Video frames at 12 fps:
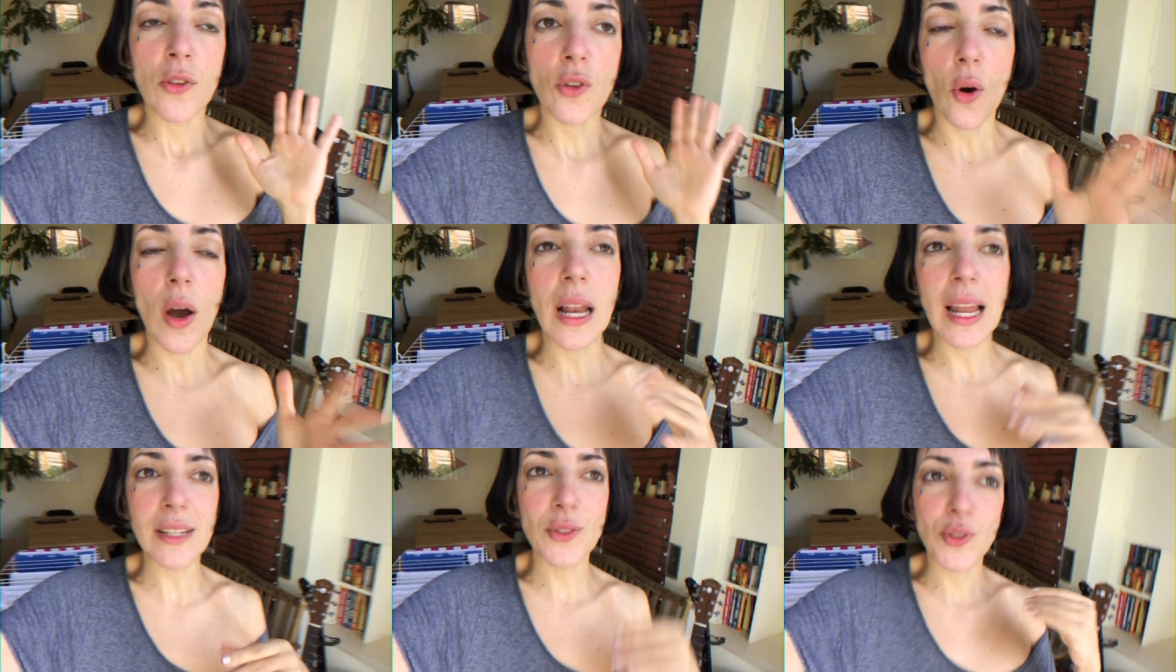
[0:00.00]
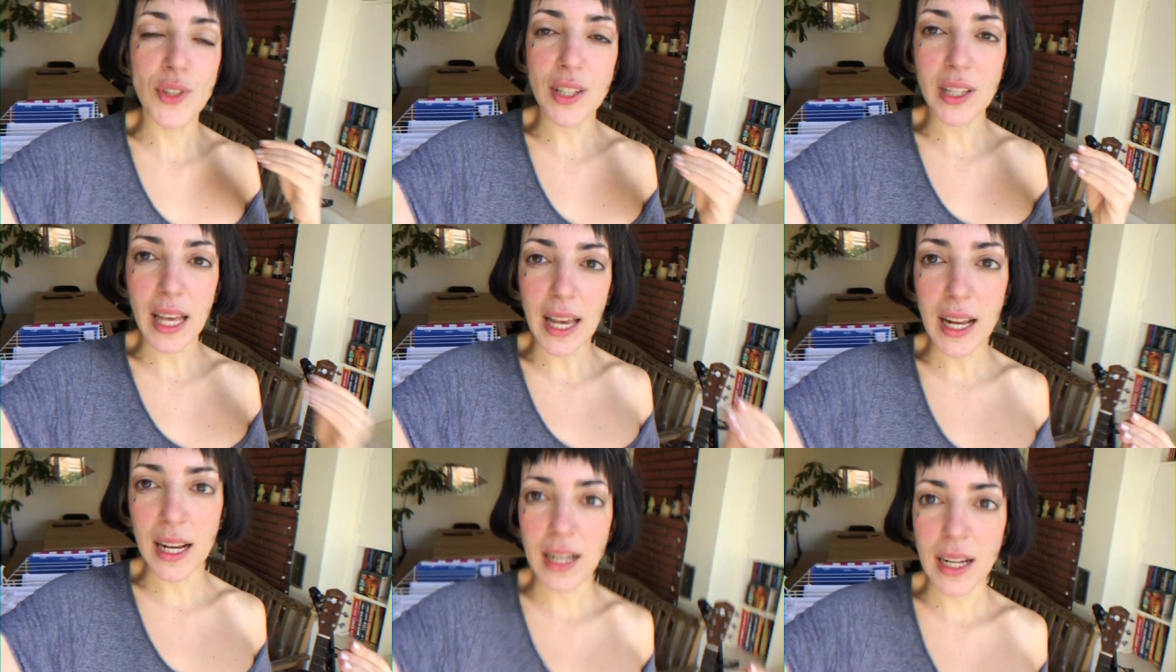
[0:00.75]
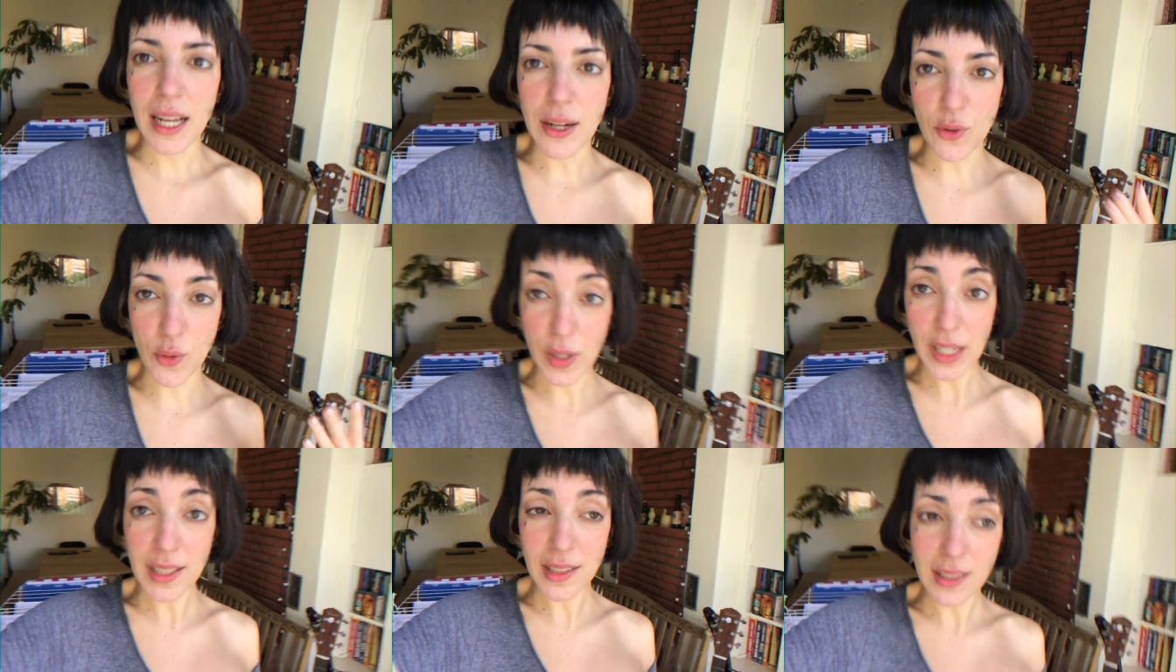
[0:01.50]
So I like to sit there and
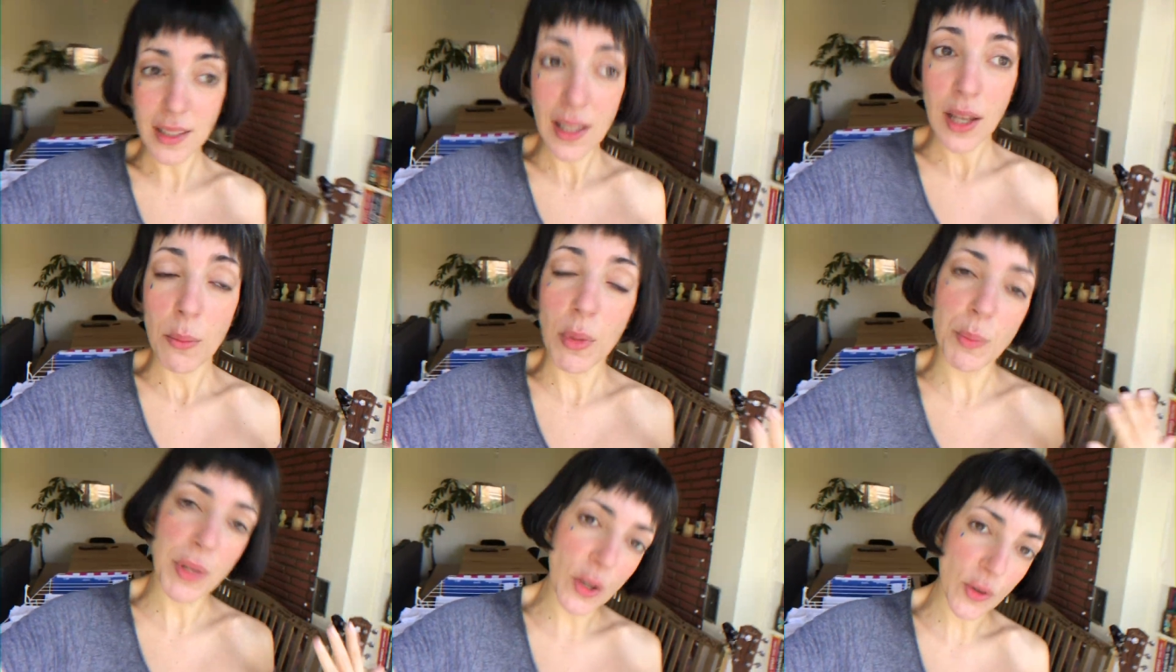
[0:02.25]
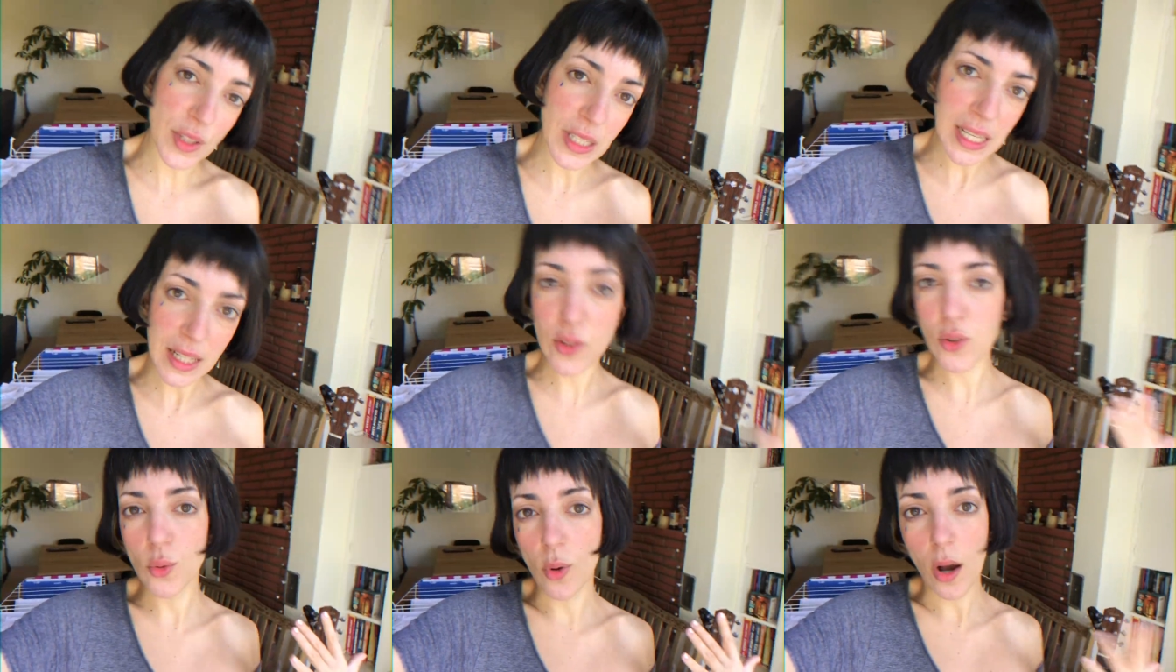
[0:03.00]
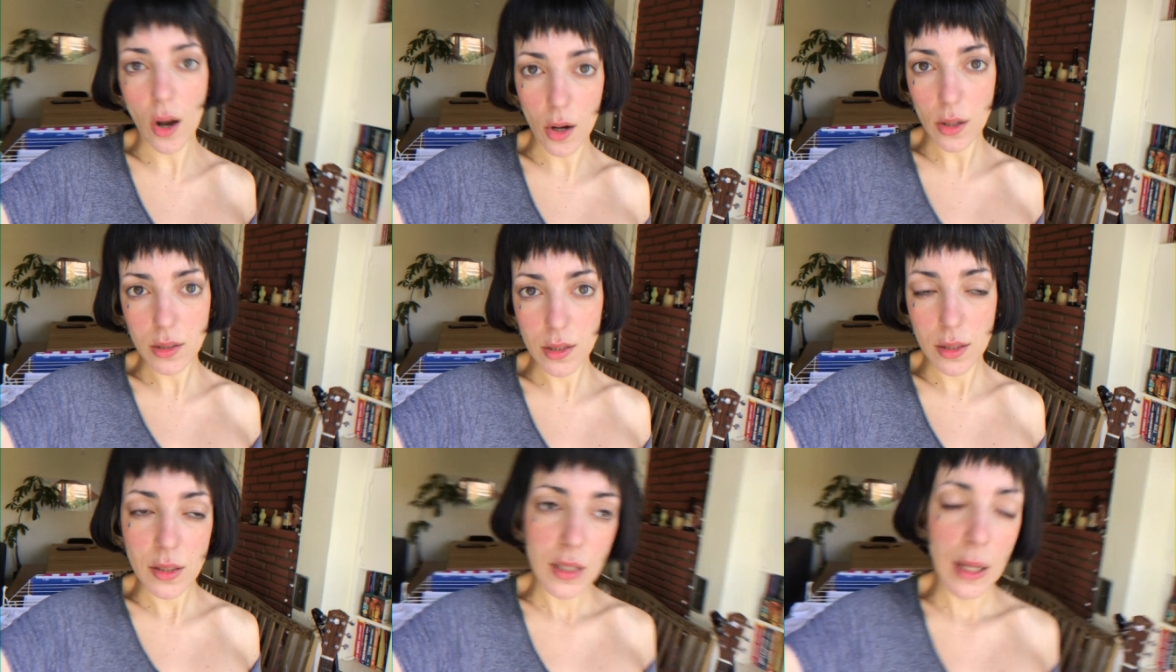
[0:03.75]
read, but because it gets too
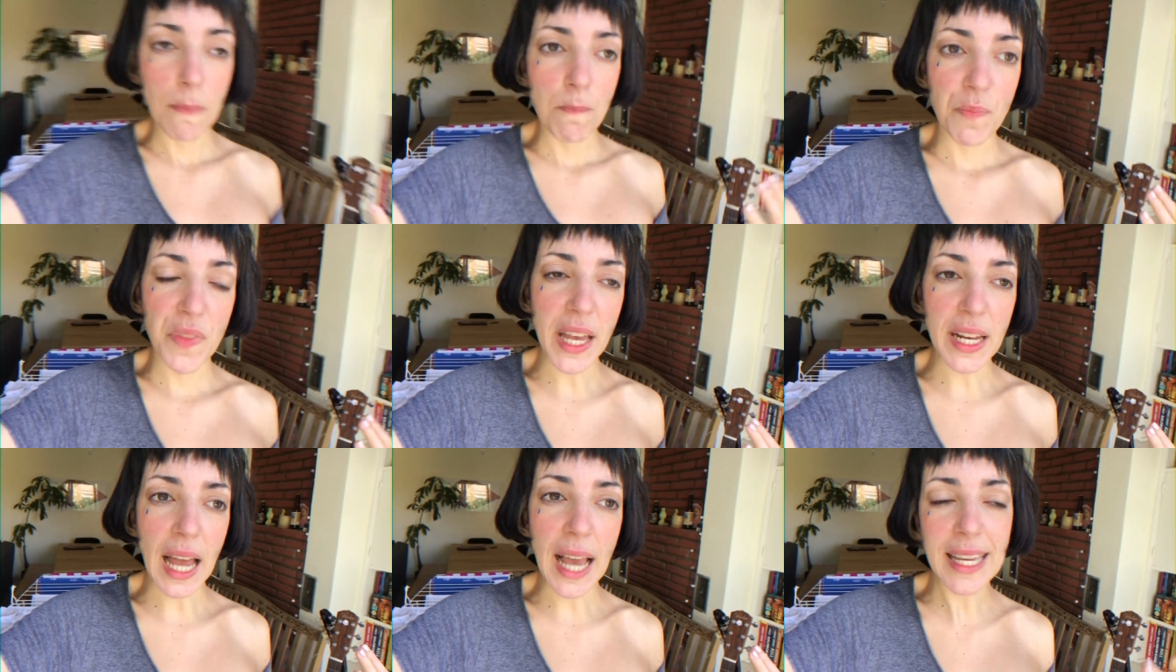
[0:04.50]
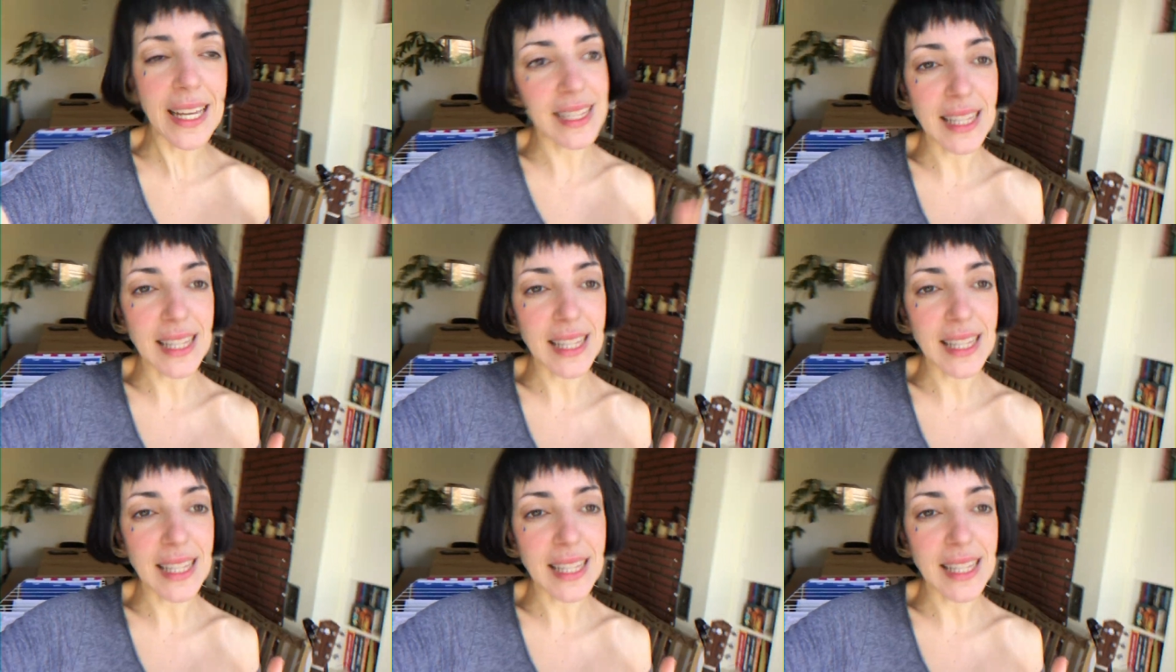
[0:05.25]
hot, then I get